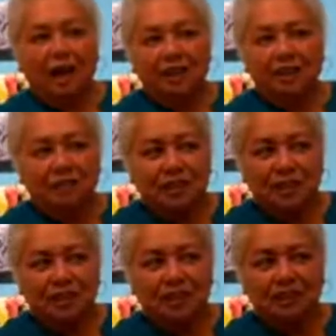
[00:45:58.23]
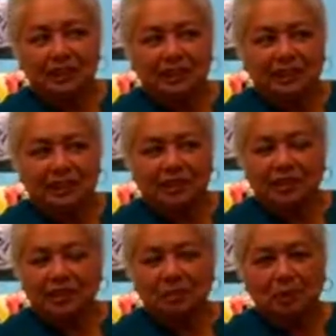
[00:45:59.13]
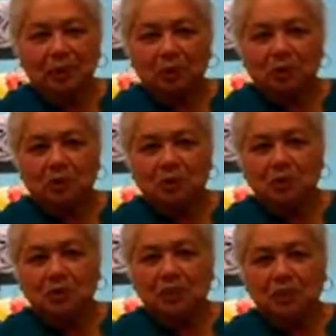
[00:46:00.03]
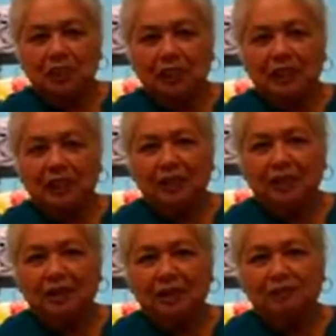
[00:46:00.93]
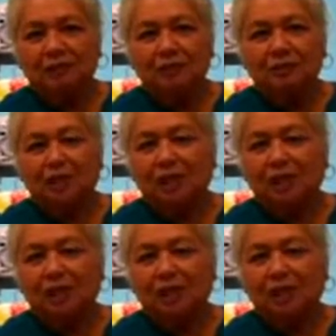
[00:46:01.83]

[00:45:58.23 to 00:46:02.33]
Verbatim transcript: And Irving looked at it, and all the papers were so neat, and I, I very, very